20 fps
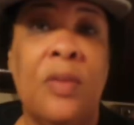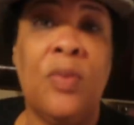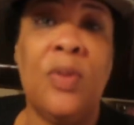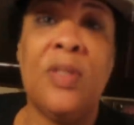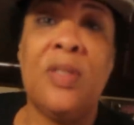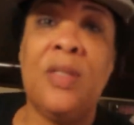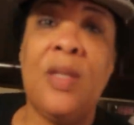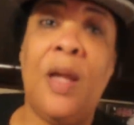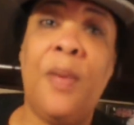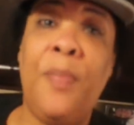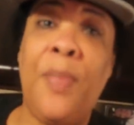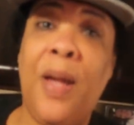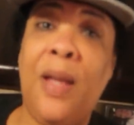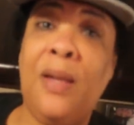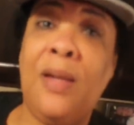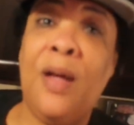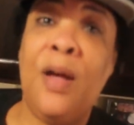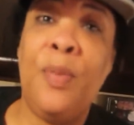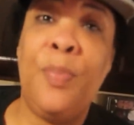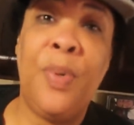What's up, my
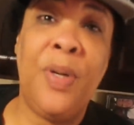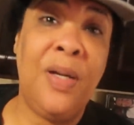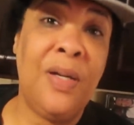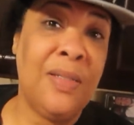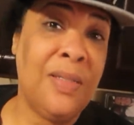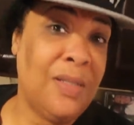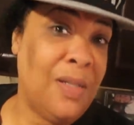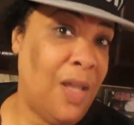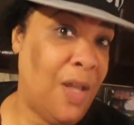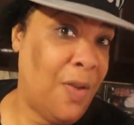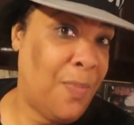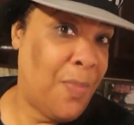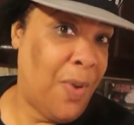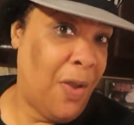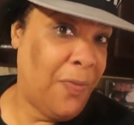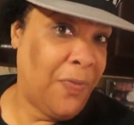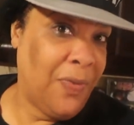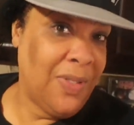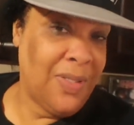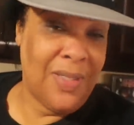love bugs and love
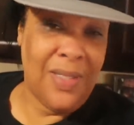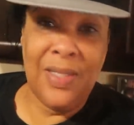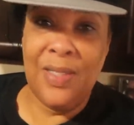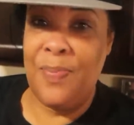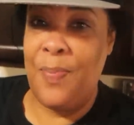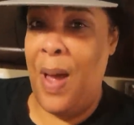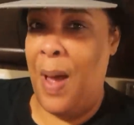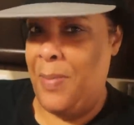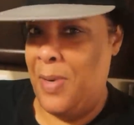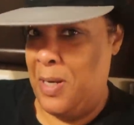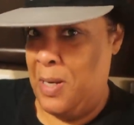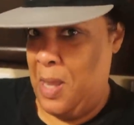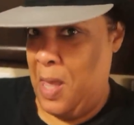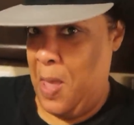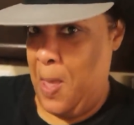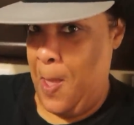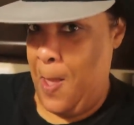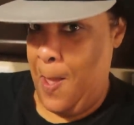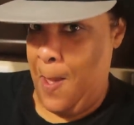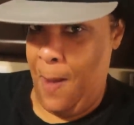muffins? This mama
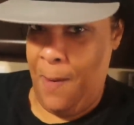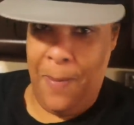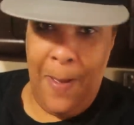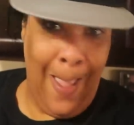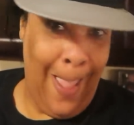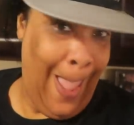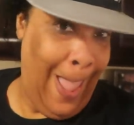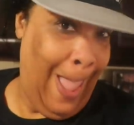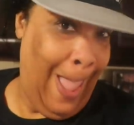love.